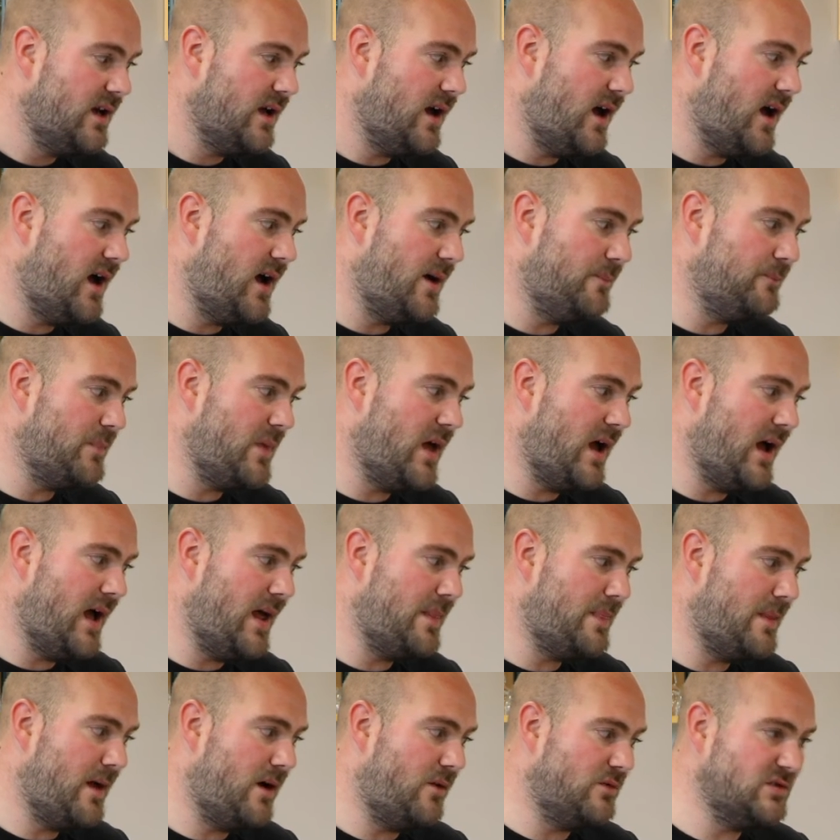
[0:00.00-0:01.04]
And
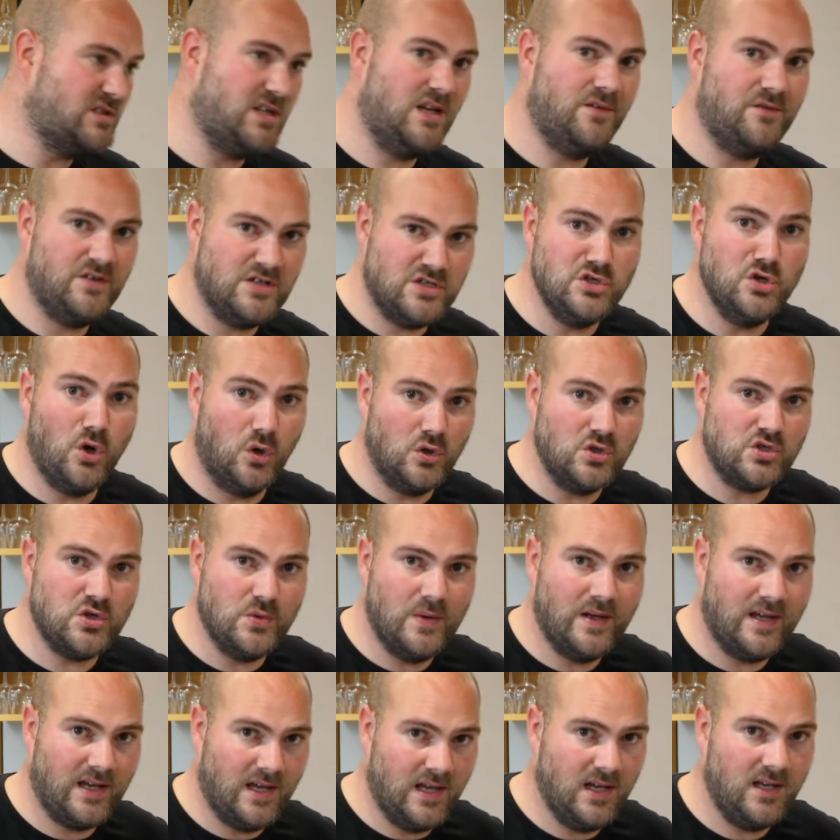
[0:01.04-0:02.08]
obviously if it's not
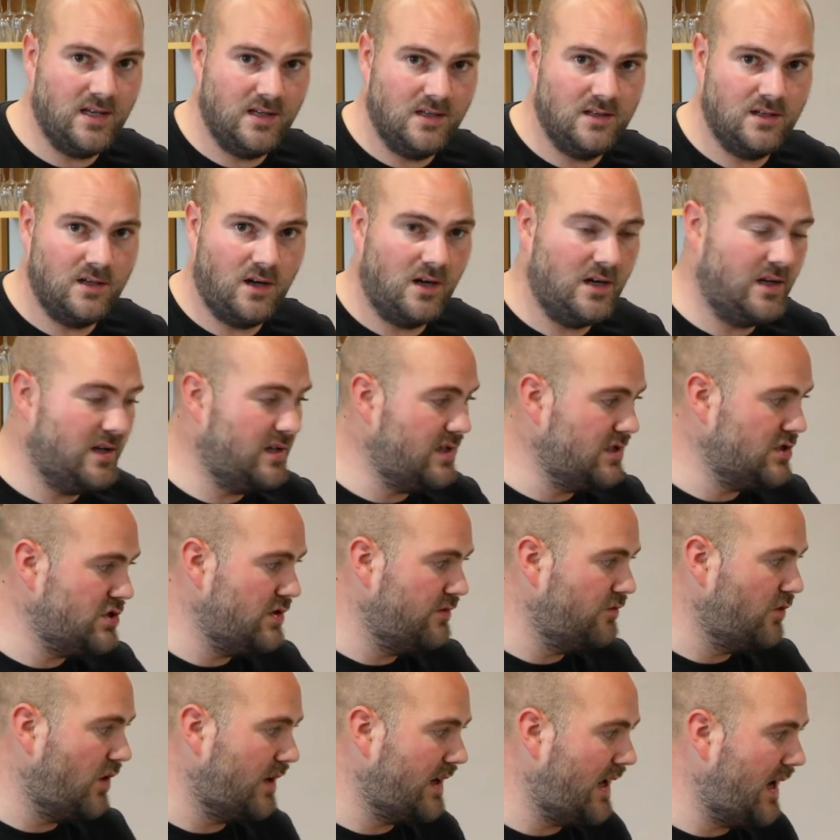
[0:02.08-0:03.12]
doing it, the likelihood is
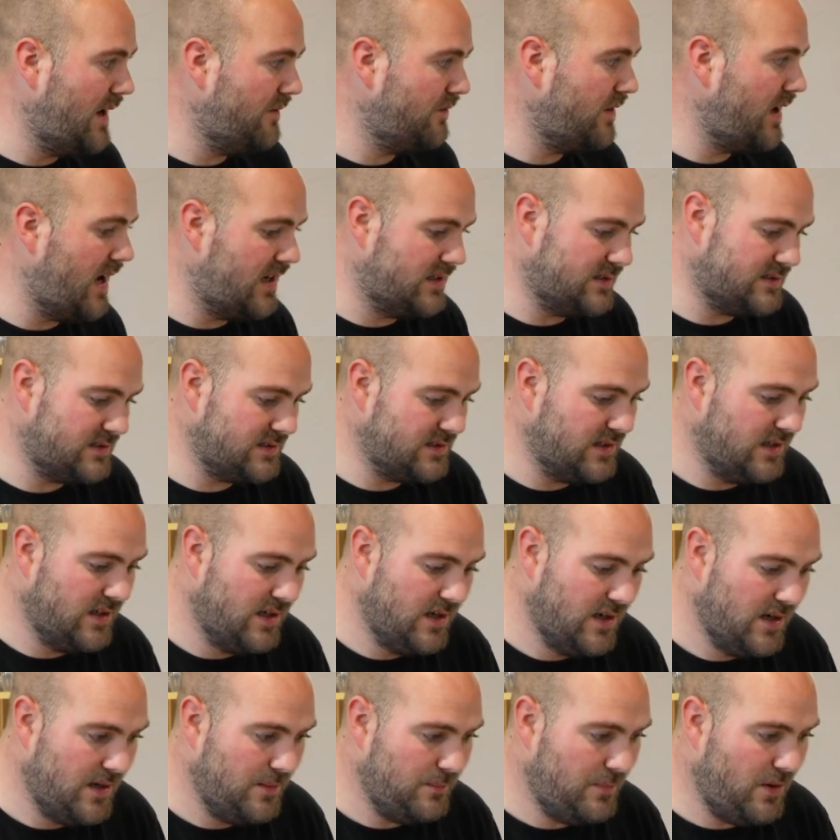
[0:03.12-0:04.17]
you've run out of gas.
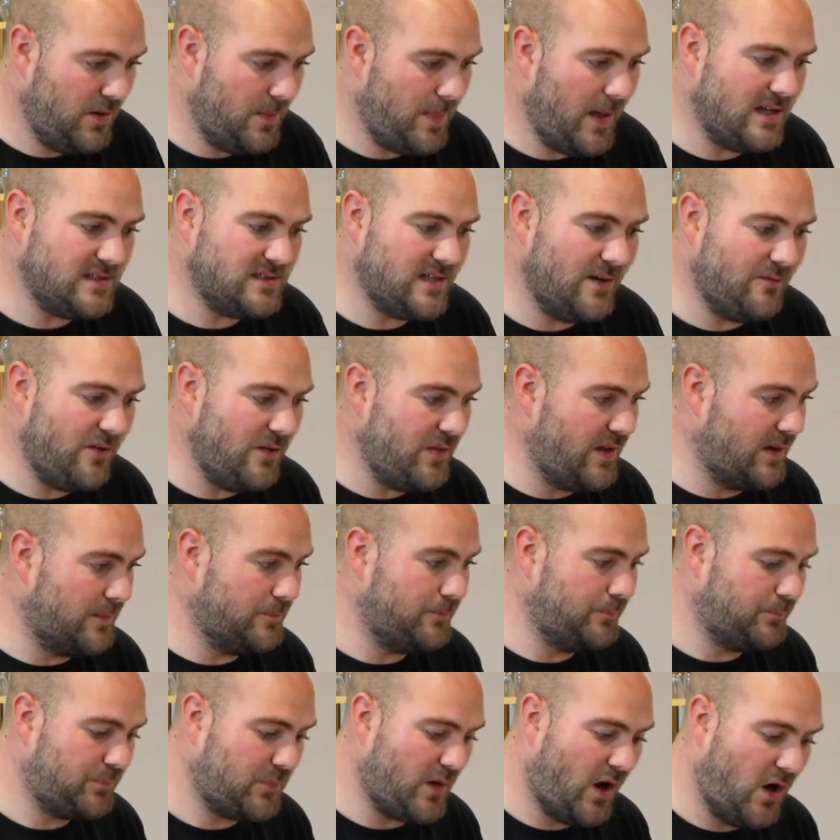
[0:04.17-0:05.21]
But that's everything.
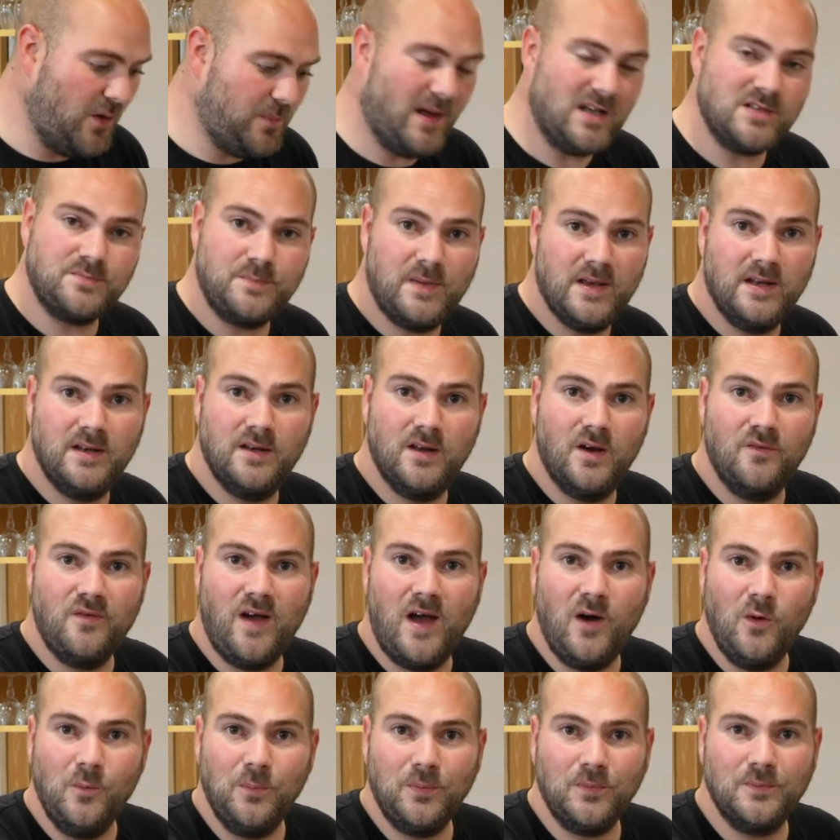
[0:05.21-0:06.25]
Hope that's been of
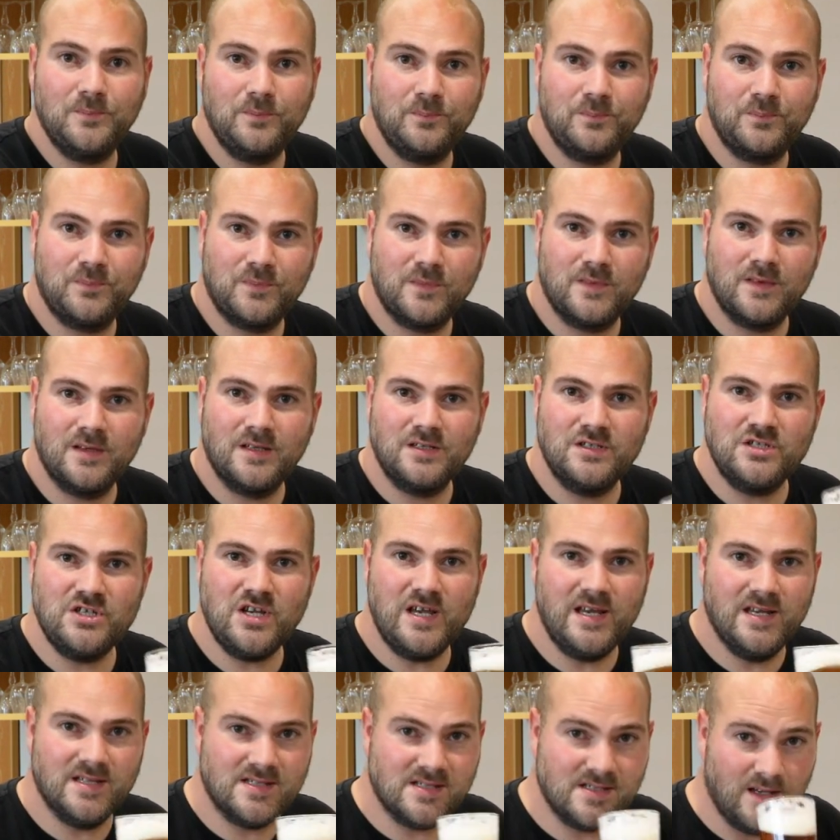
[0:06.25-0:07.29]
help.
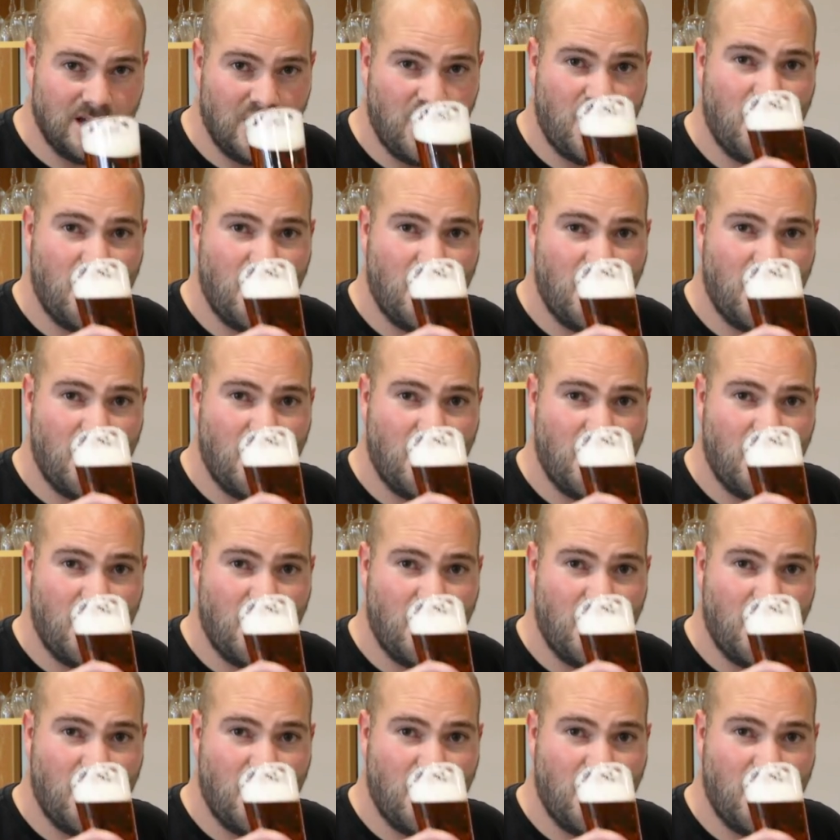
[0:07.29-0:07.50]
Cheers.